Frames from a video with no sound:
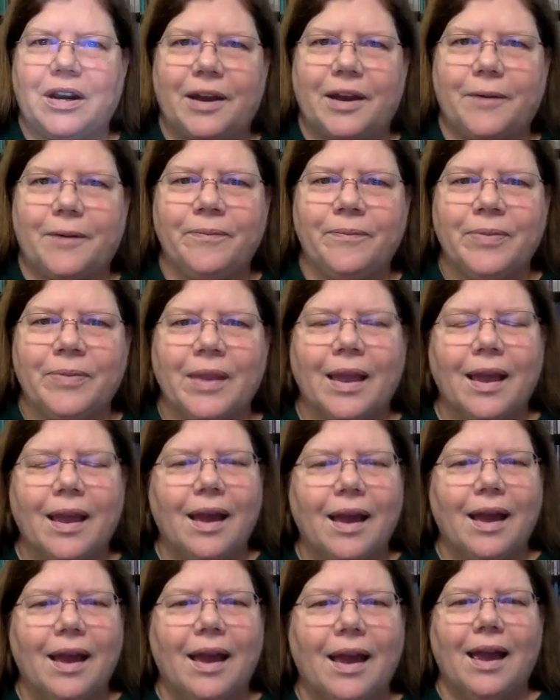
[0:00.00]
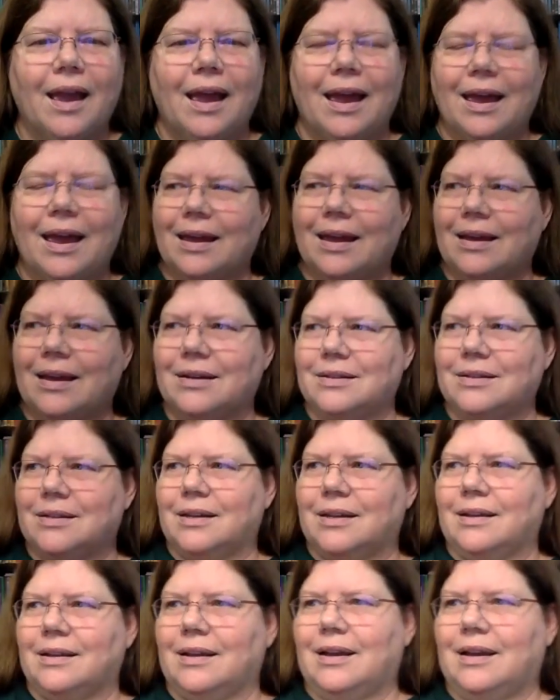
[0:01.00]
now and
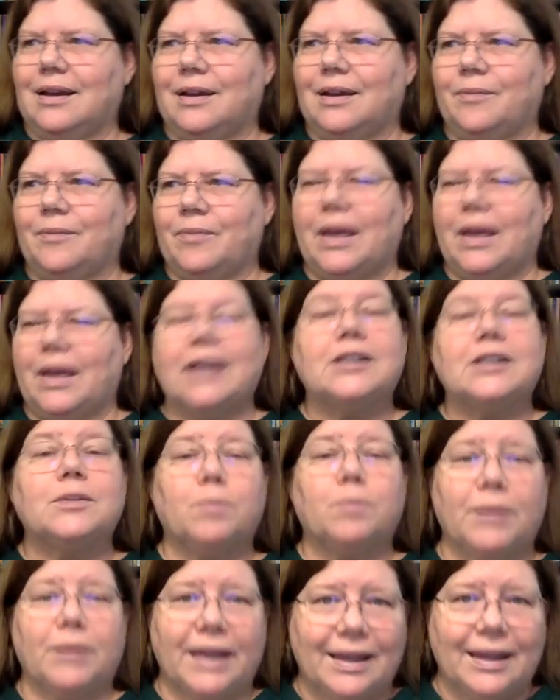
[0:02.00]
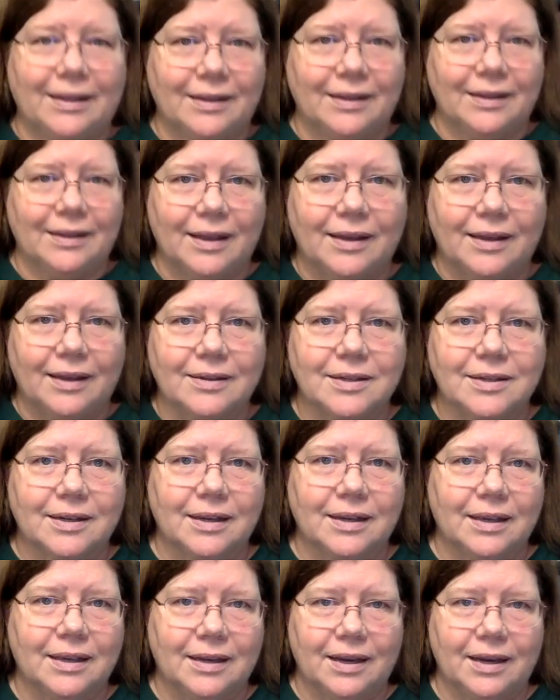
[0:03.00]
explain that
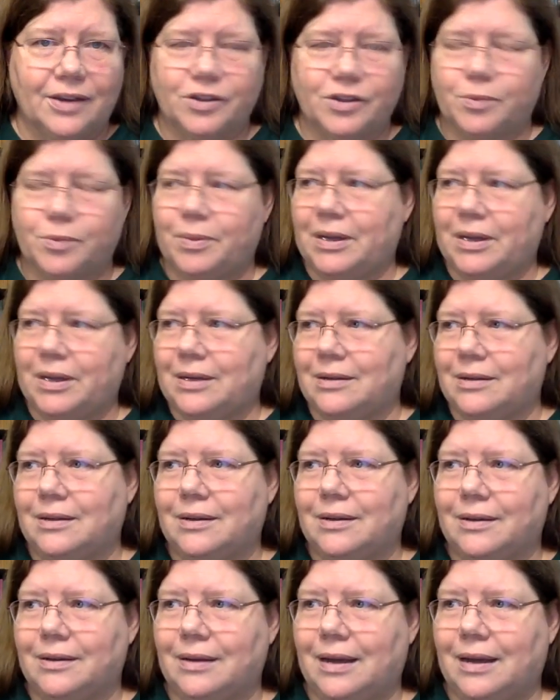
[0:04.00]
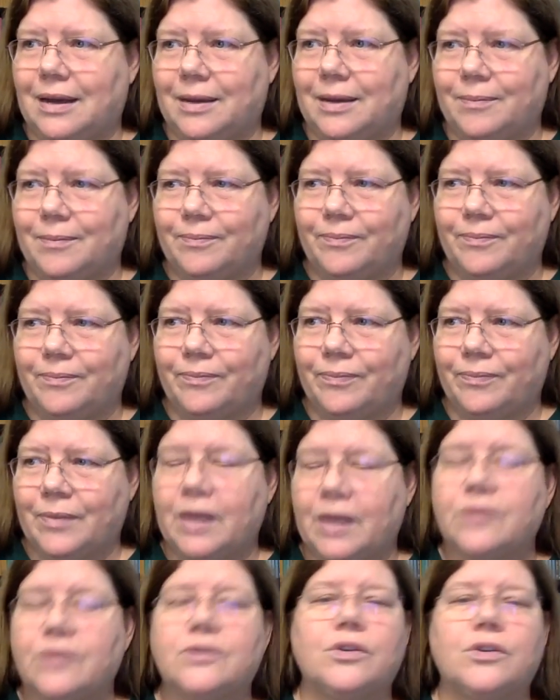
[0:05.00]
it has been
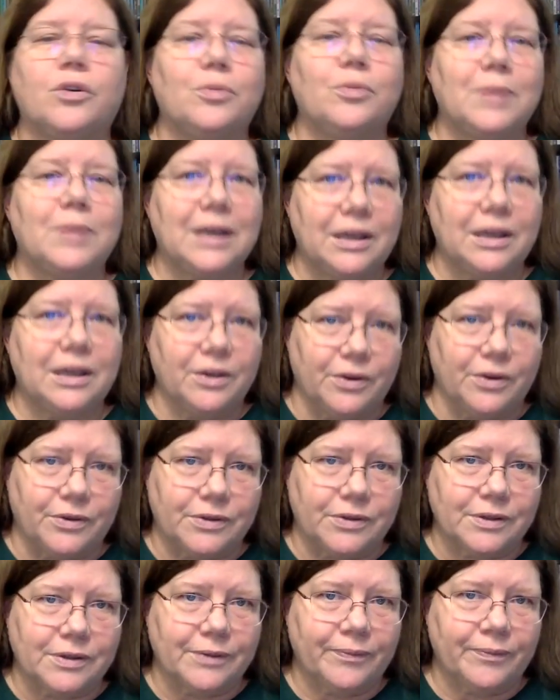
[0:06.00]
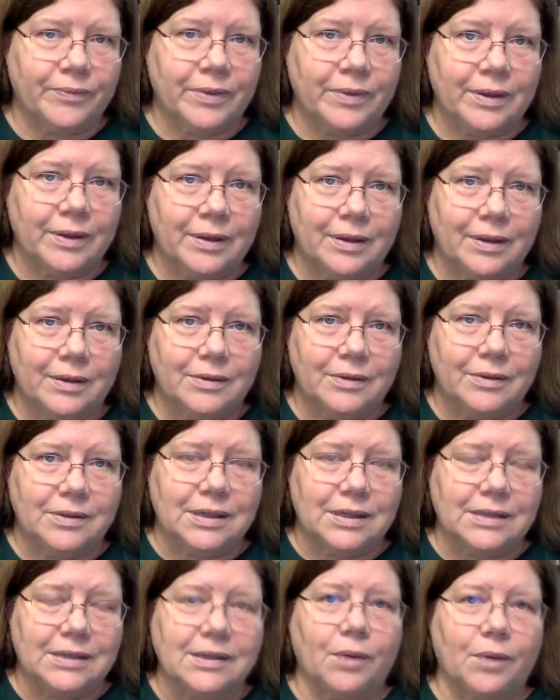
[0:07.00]
so many years
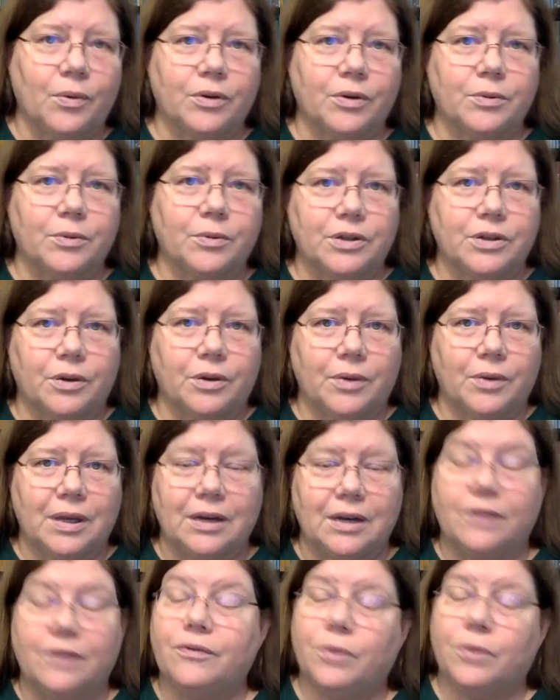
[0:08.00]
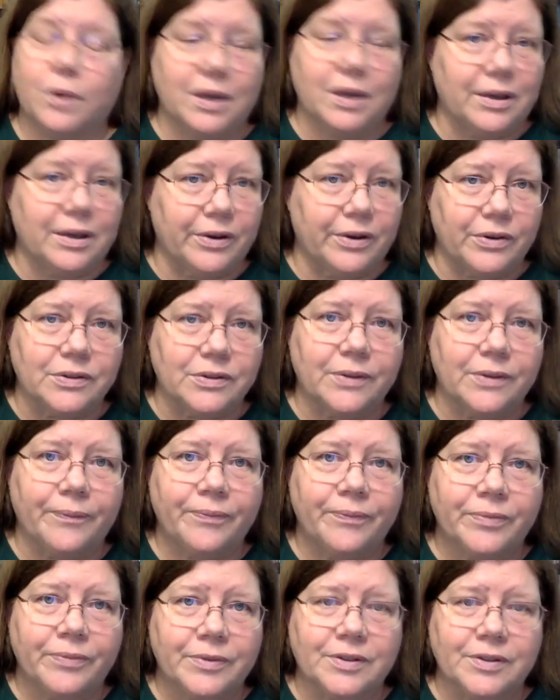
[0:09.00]
since I worked with Joe Heaney, 40 years
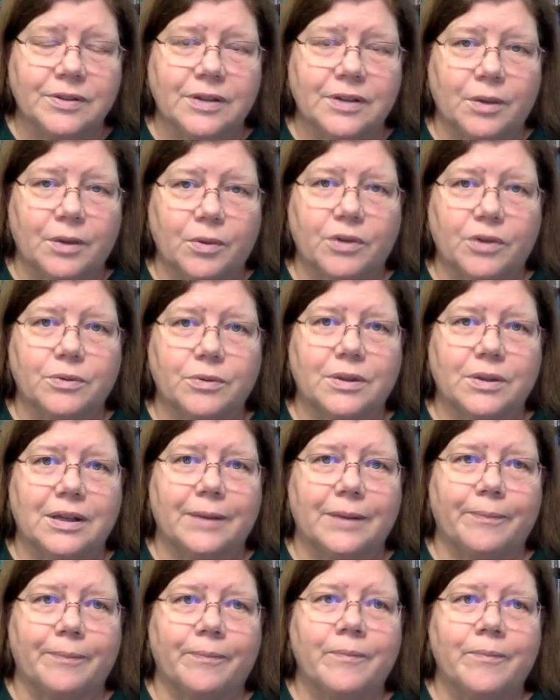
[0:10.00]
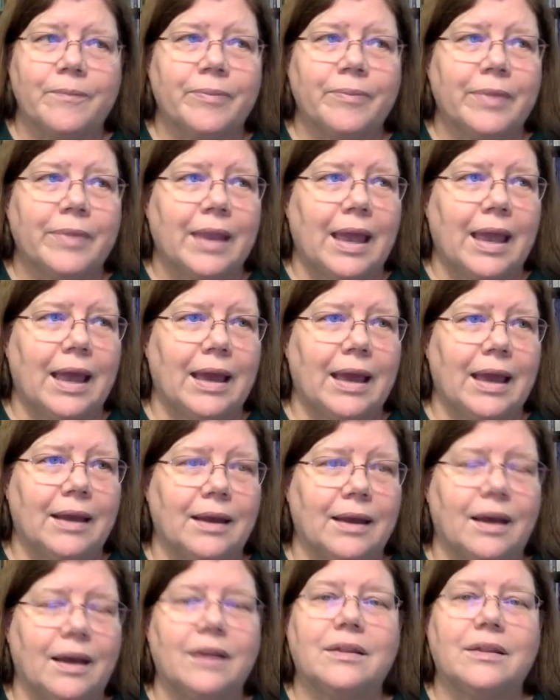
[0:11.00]
since I worked with him.
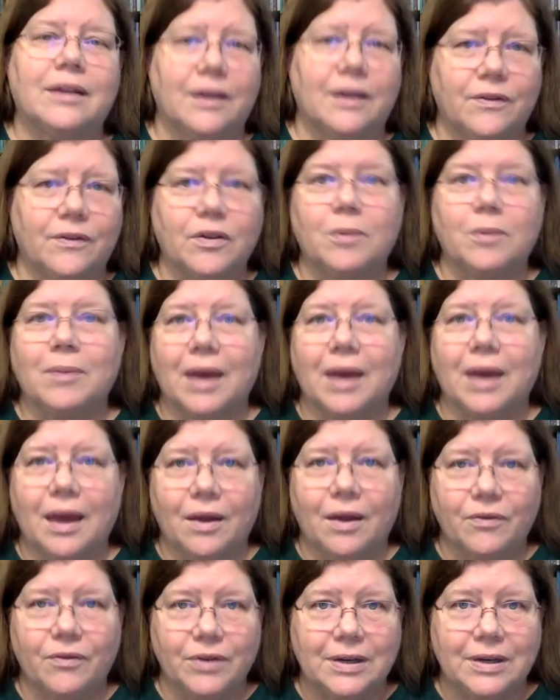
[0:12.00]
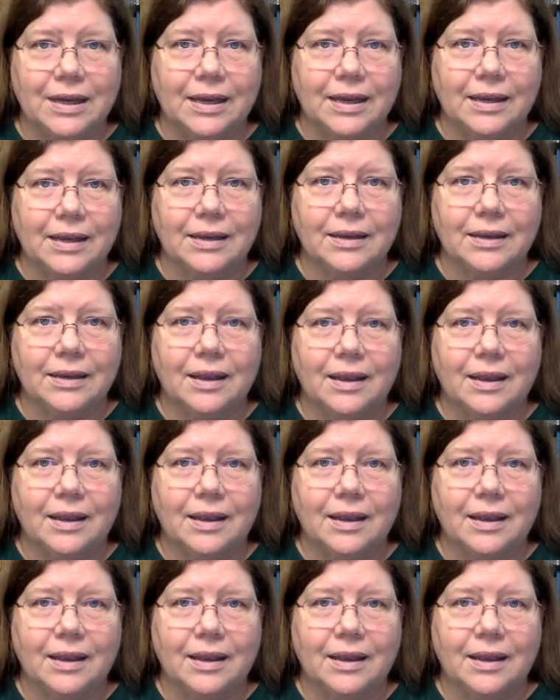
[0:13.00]
And I think of him every day,